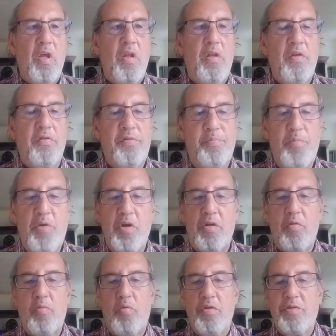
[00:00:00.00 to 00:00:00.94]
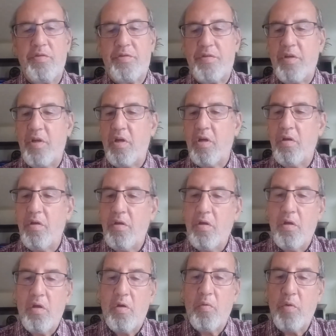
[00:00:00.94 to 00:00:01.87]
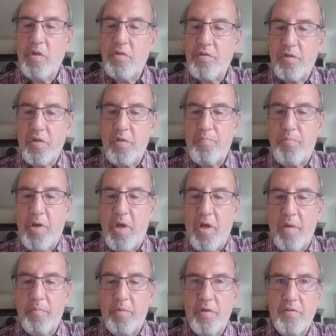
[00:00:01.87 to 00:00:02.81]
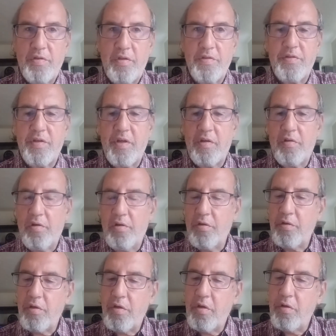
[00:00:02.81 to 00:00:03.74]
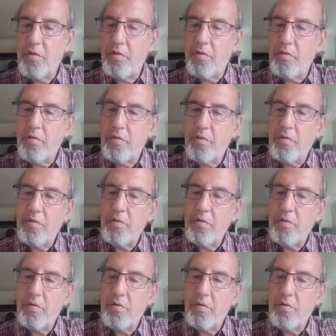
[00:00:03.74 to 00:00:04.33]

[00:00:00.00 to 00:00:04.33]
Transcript: This book was originally published. Let's take a look here.